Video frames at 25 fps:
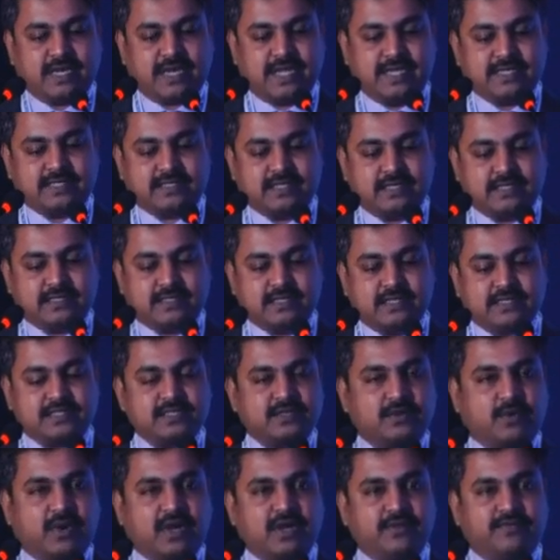licenses,
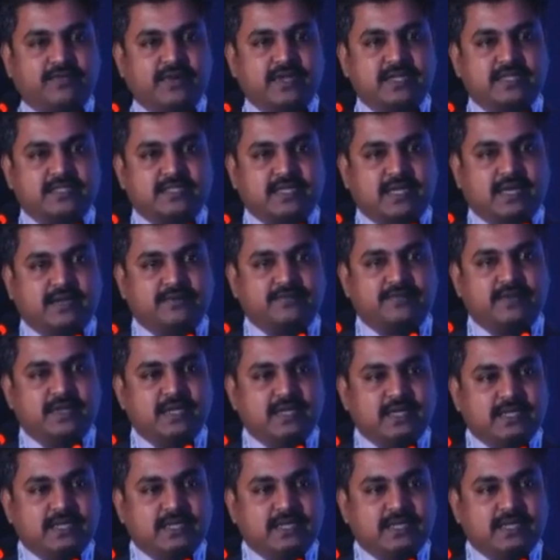qualified staff.